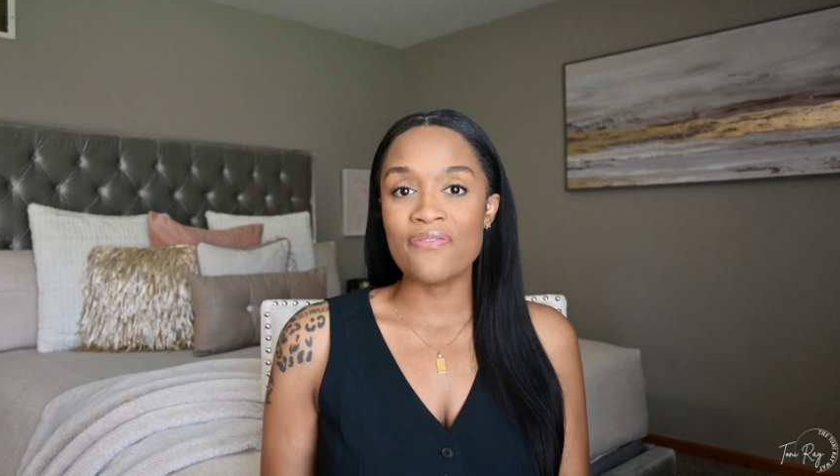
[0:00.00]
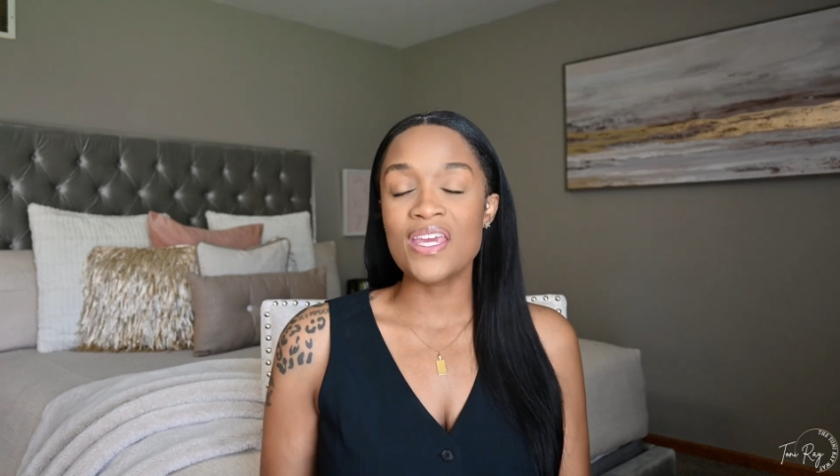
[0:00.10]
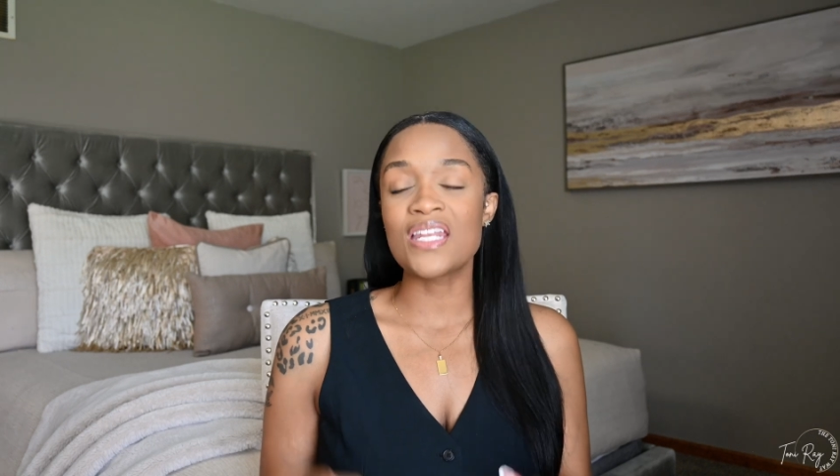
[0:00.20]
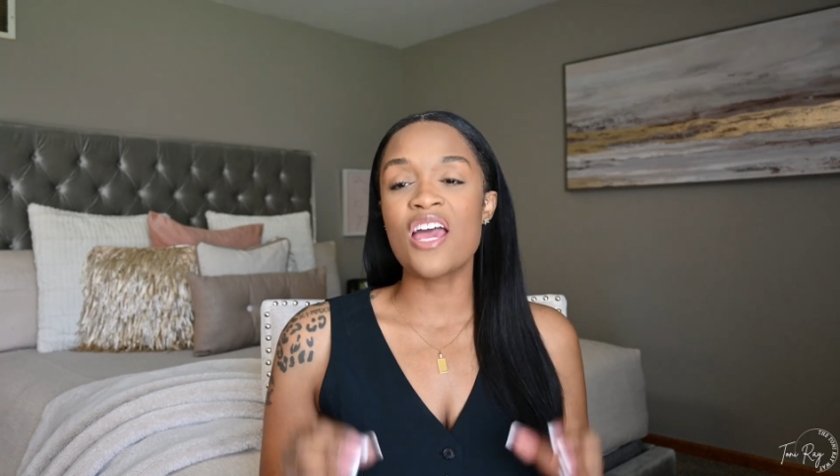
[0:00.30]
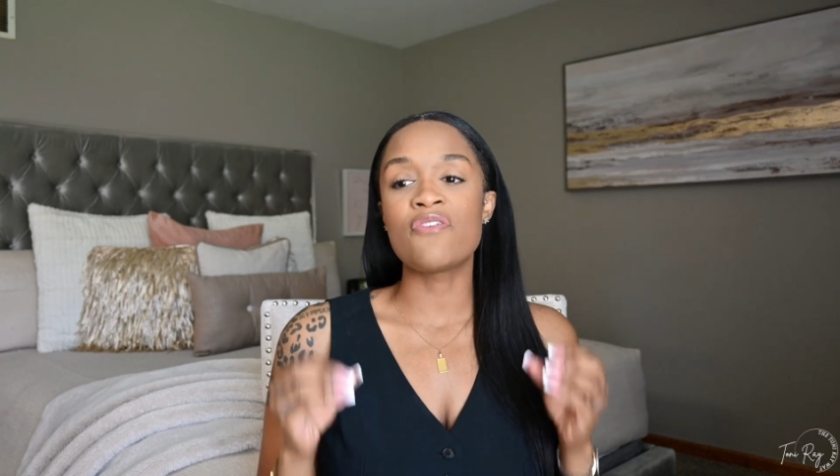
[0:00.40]
It
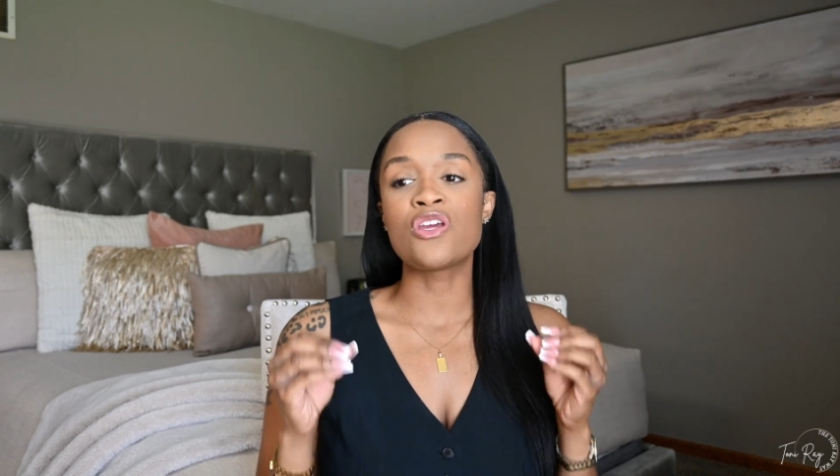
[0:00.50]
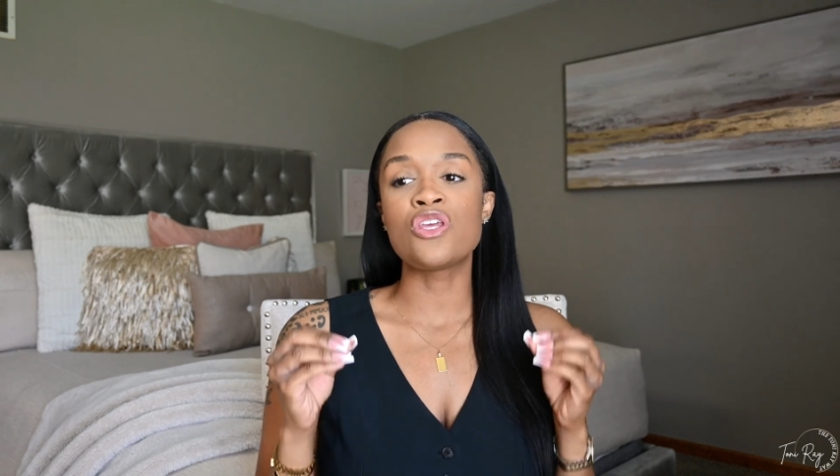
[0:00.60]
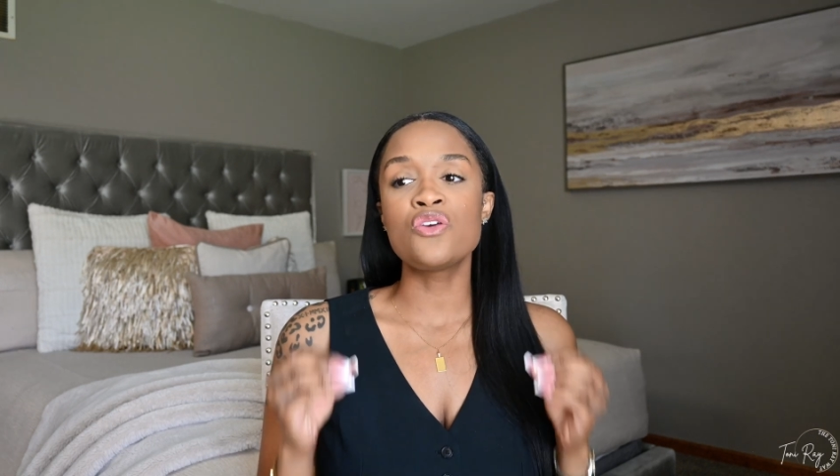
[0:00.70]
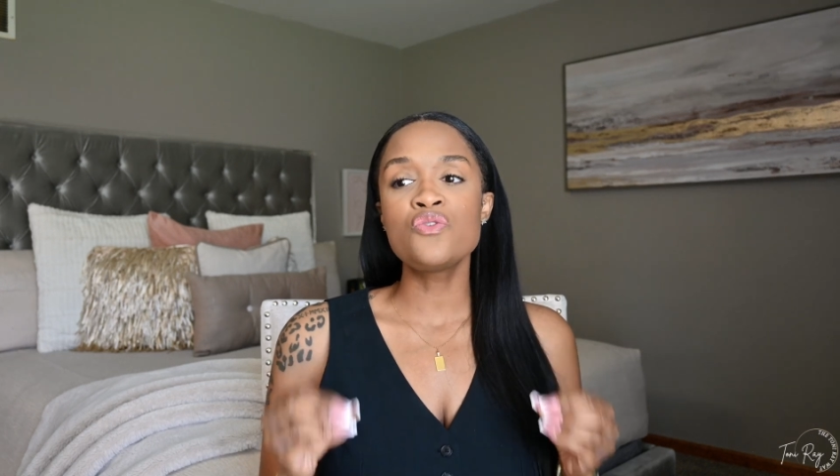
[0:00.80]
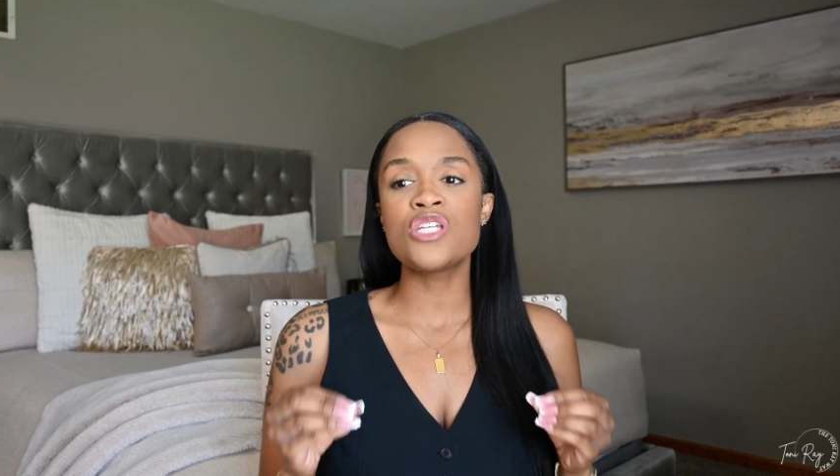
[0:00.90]
can have a
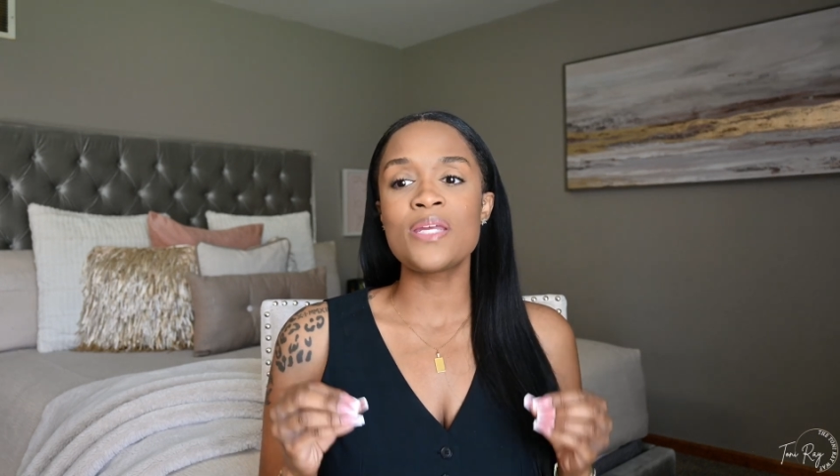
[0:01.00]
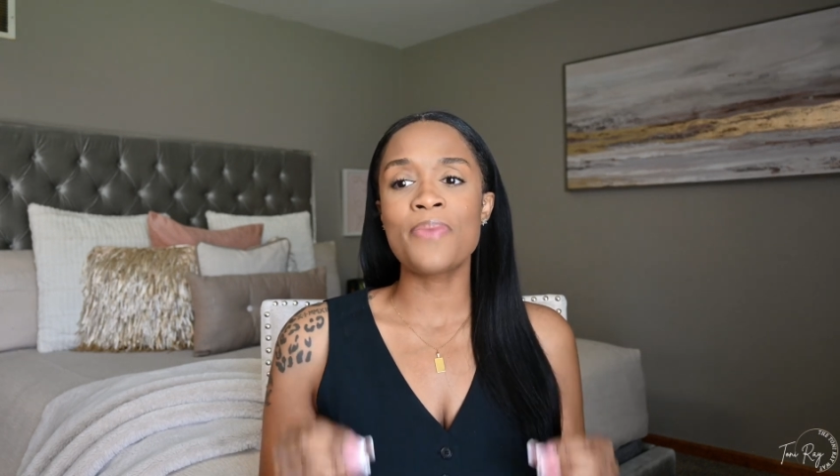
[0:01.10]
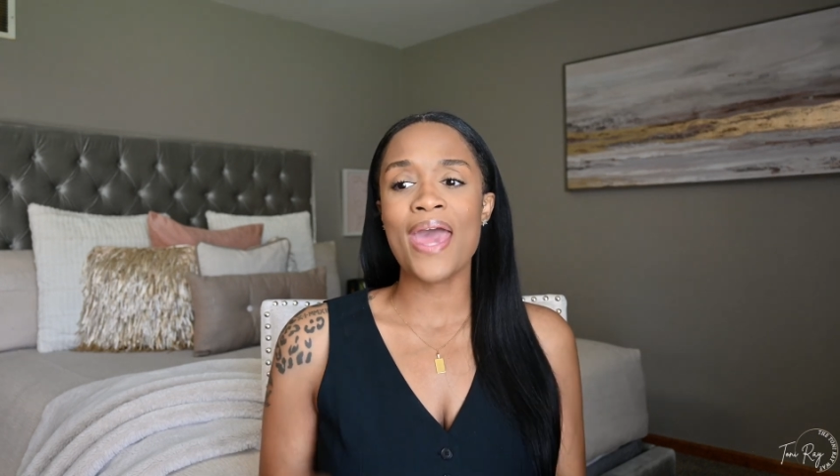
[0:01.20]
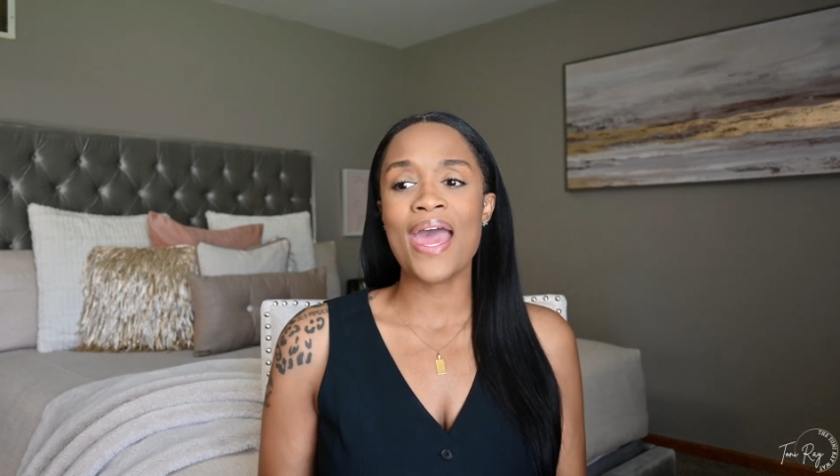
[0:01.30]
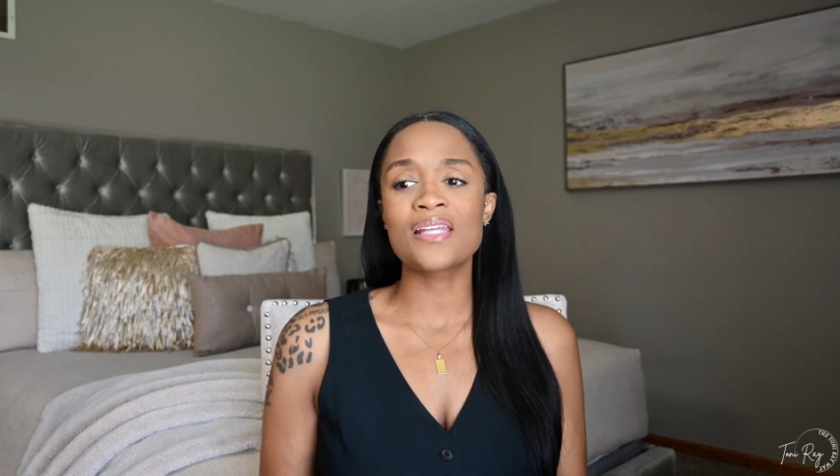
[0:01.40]
huge
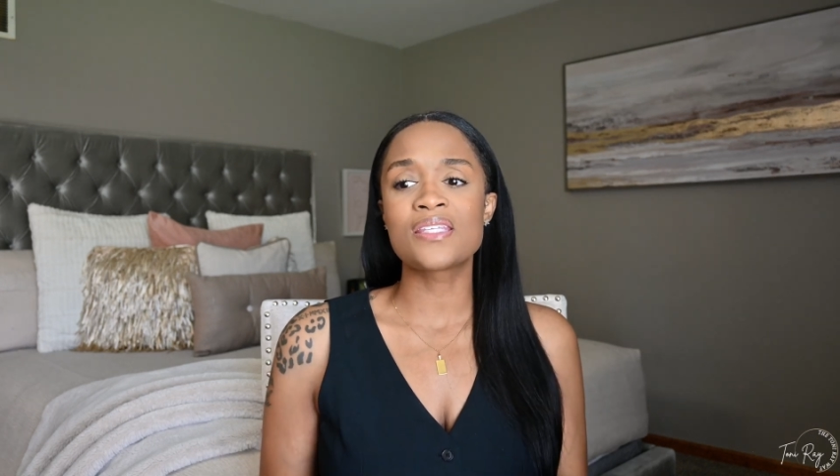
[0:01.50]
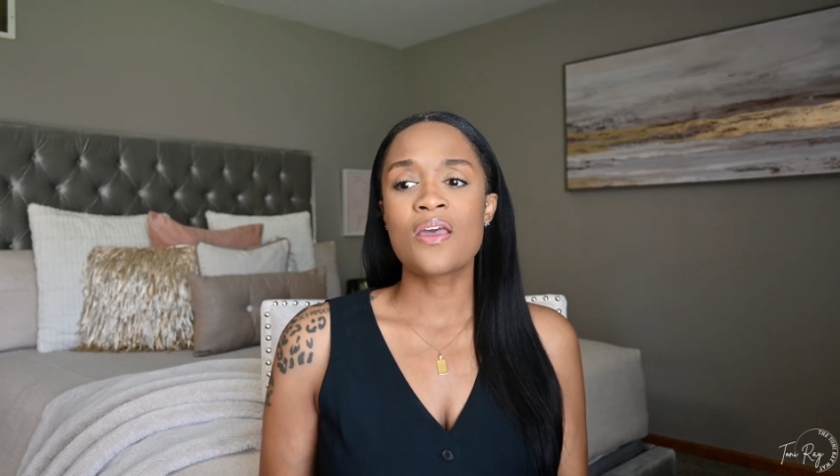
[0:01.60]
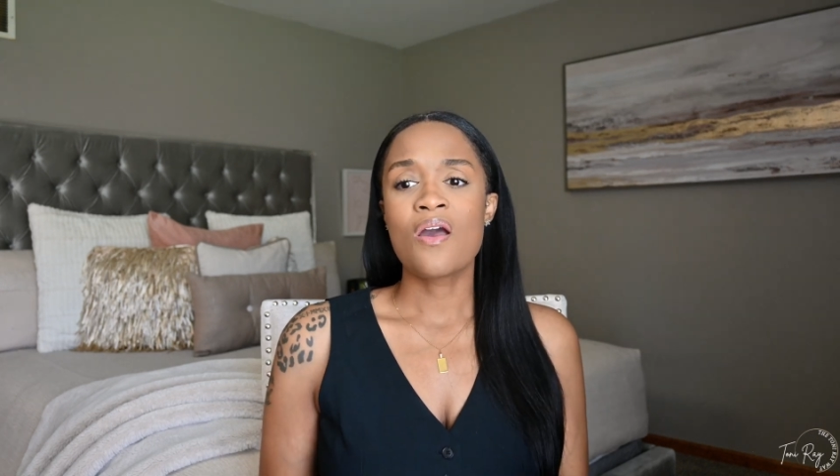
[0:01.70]
impact